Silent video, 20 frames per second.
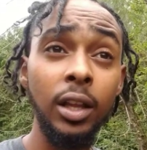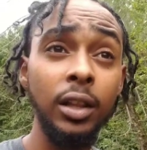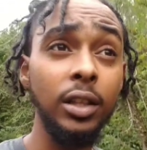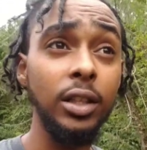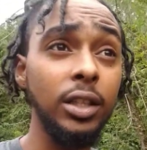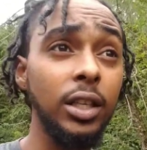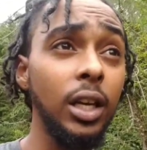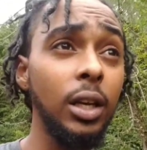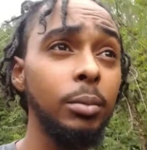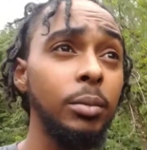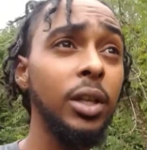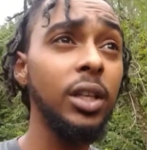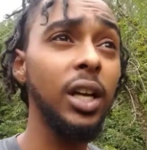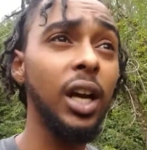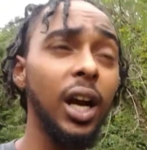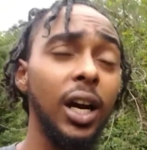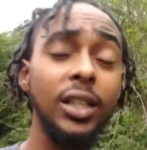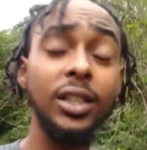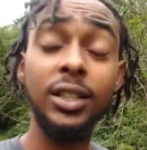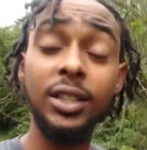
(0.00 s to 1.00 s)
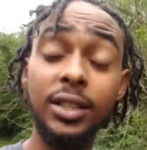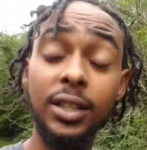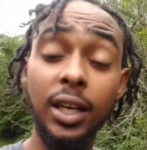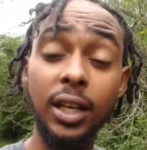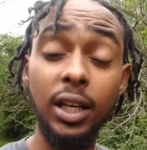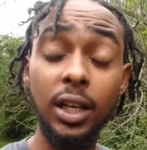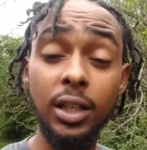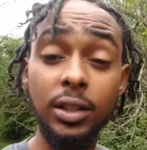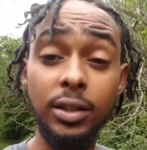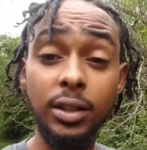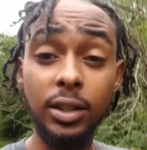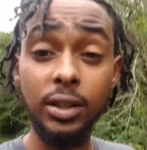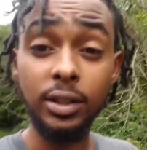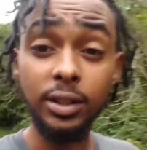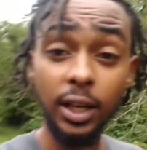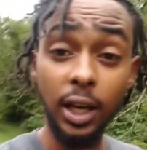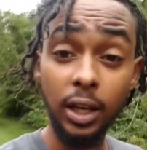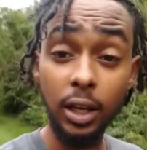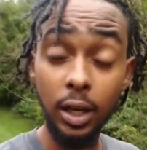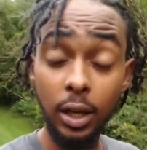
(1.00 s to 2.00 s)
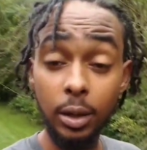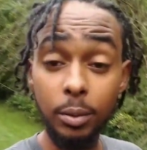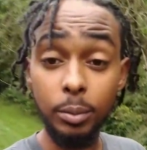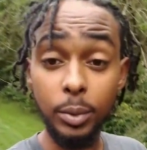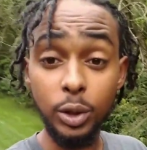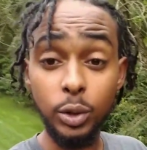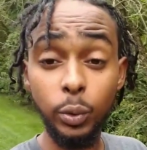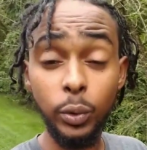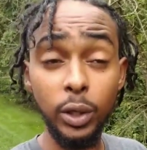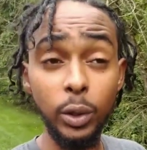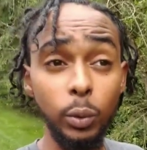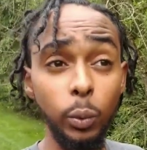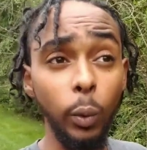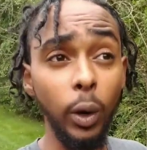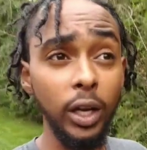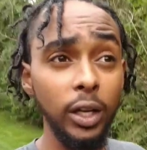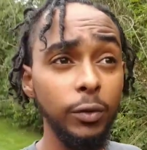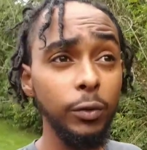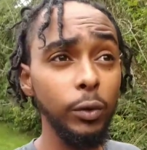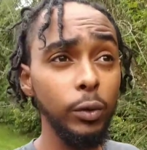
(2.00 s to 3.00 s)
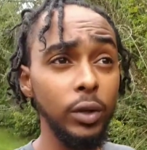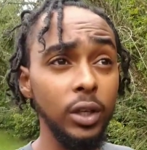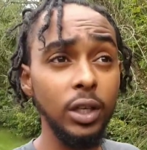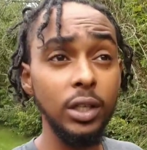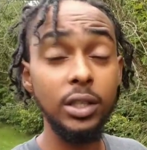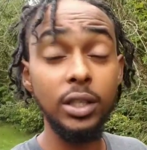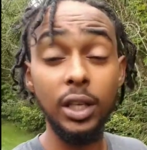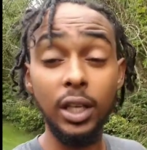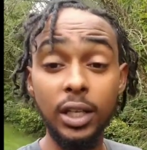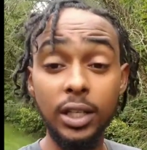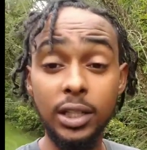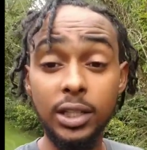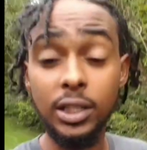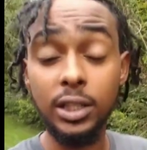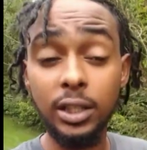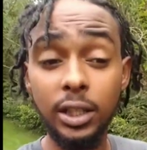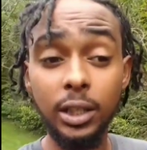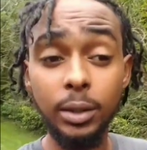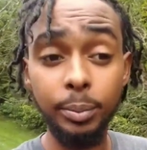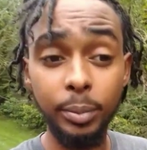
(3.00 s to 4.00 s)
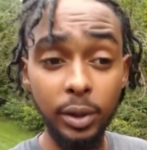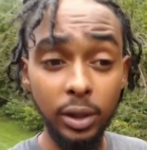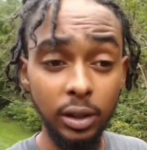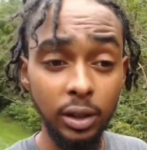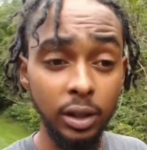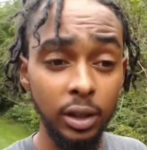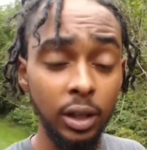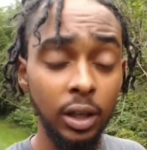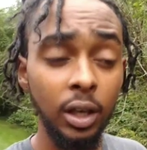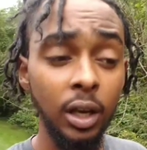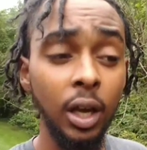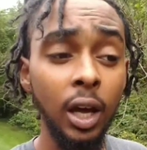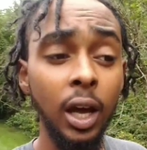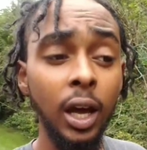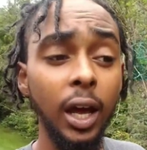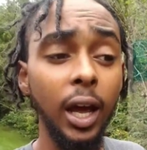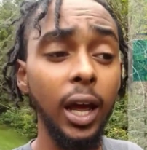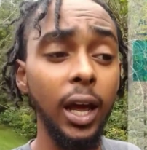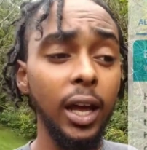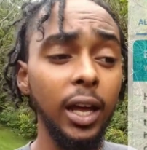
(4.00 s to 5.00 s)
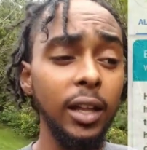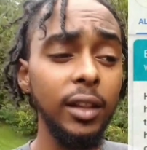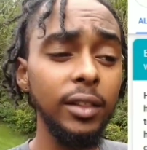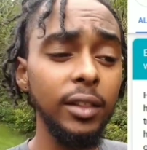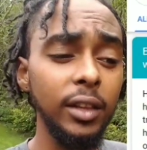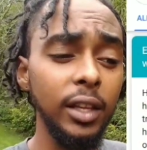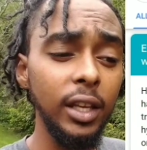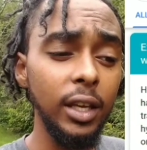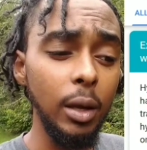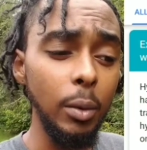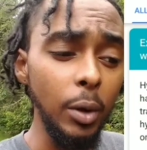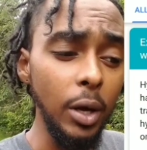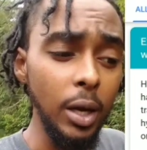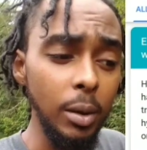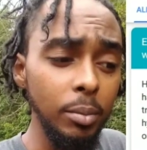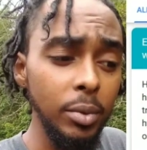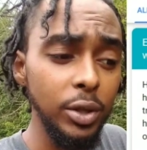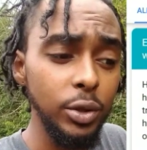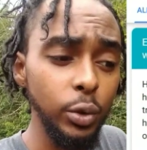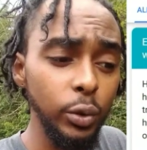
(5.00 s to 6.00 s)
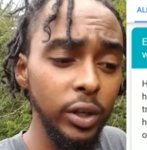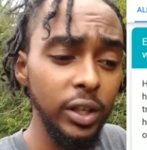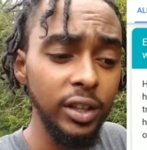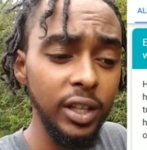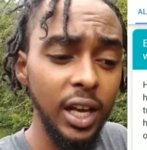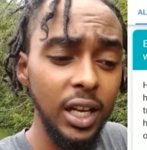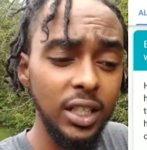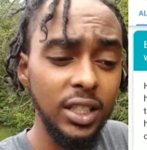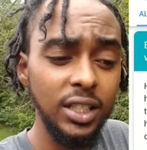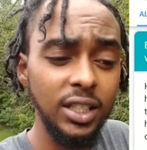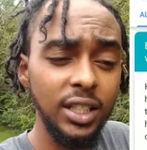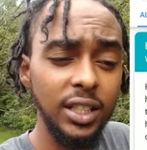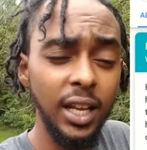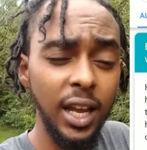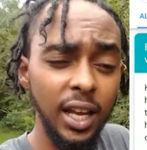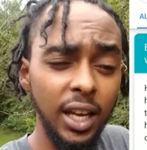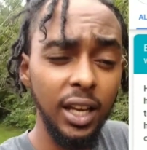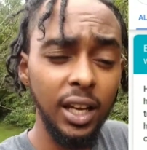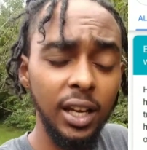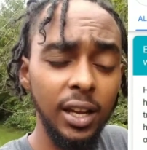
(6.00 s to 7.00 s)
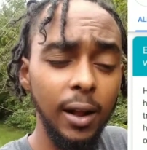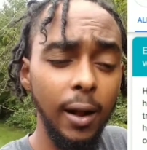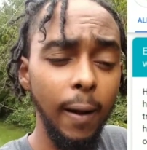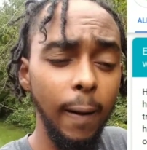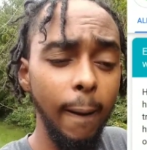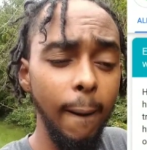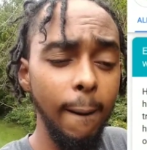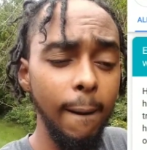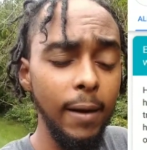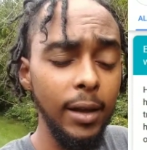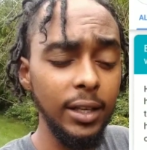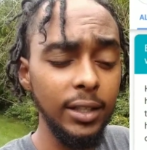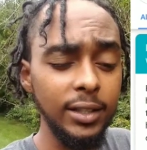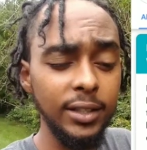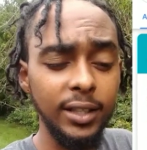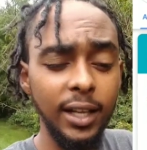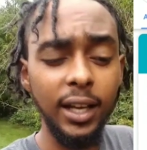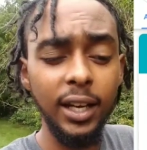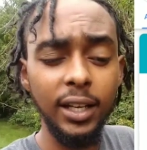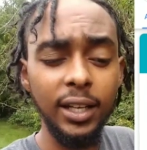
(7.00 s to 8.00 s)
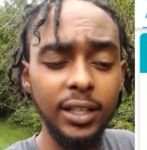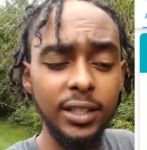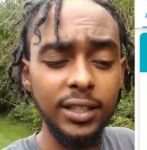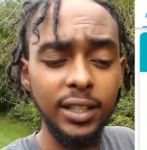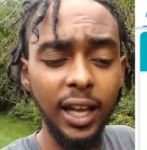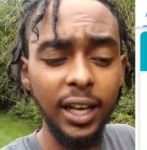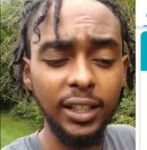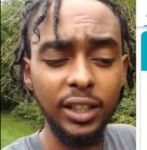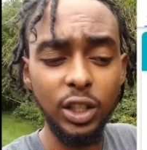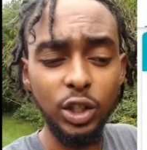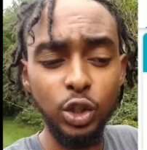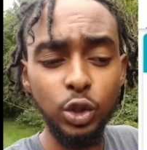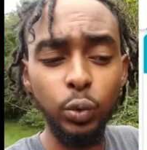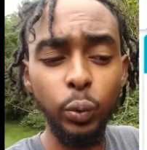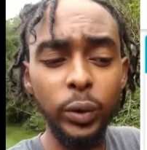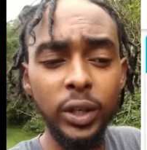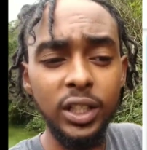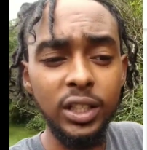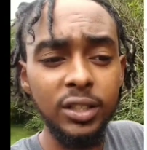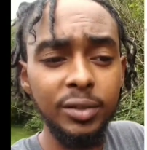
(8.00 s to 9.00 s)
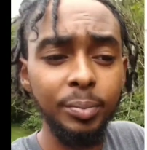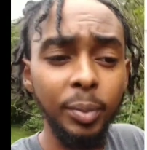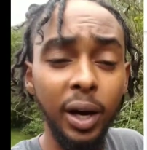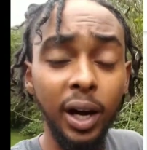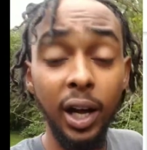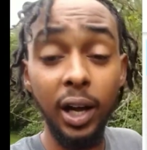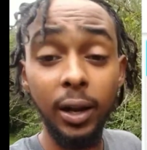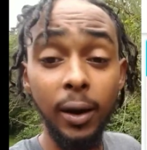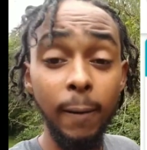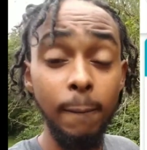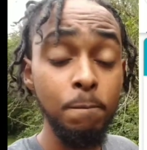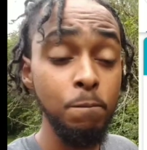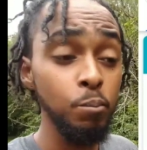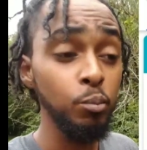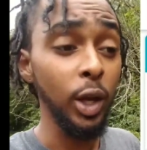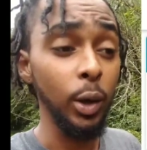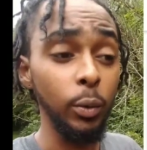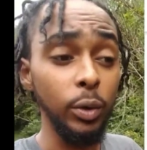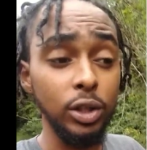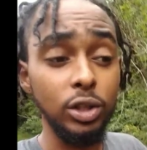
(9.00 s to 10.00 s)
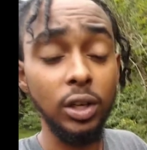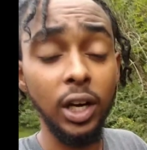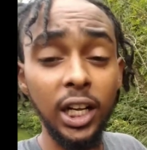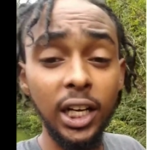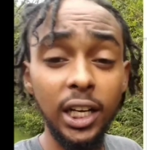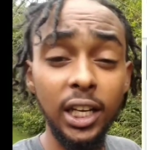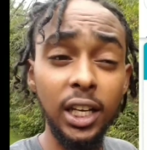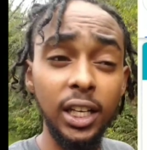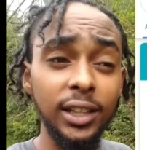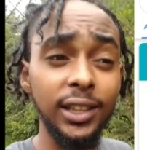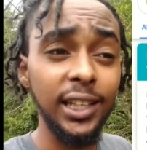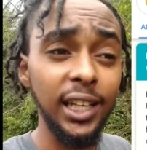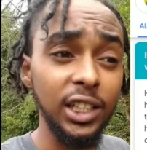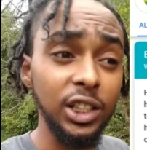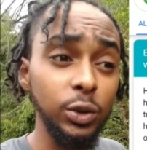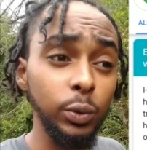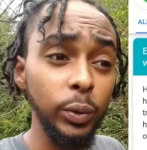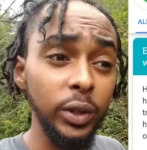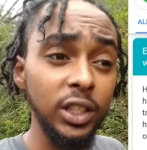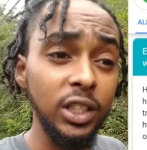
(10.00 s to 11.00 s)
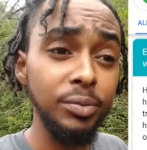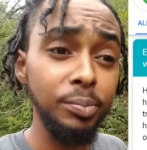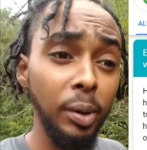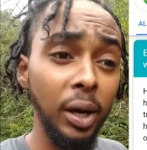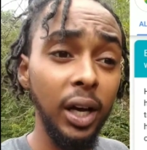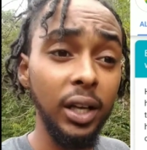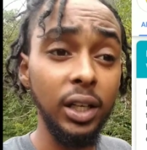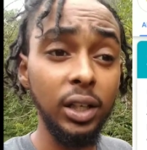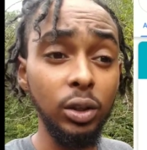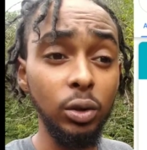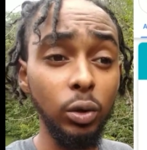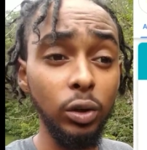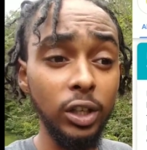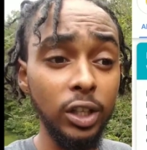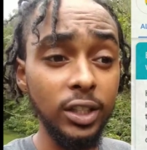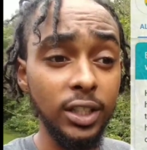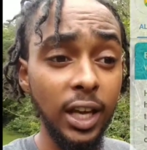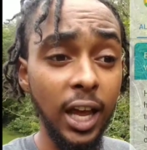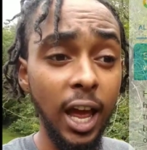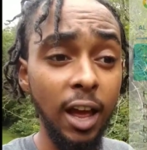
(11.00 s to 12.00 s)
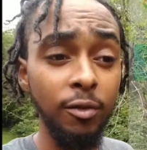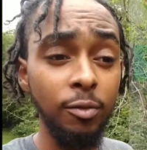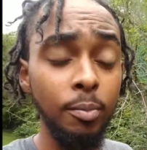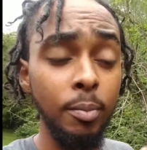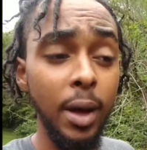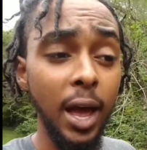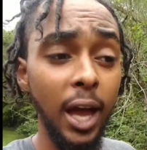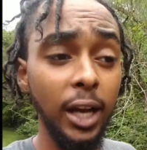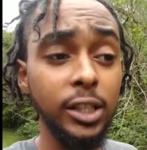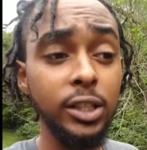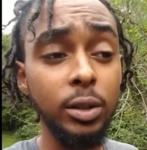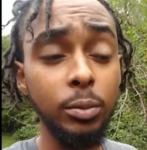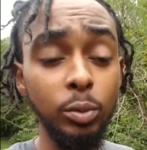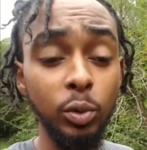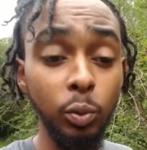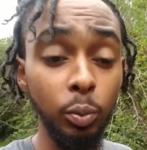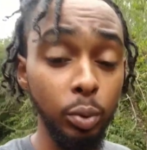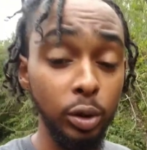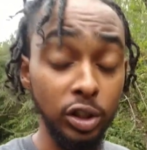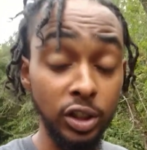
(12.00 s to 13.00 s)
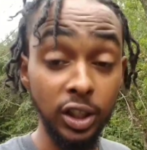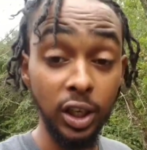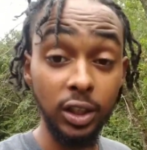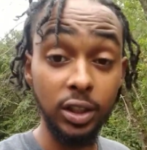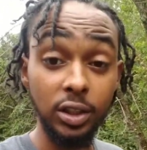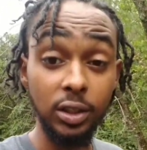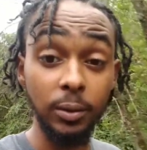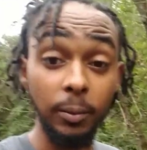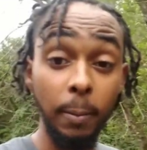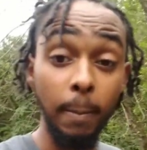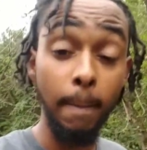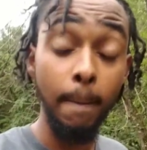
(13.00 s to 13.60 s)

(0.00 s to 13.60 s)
This hypnagogic state is the state between wakefulness and sleeping. And in between that state is like the sweet spot. And we're trying to hit that sweet spot in order to have maximum projection.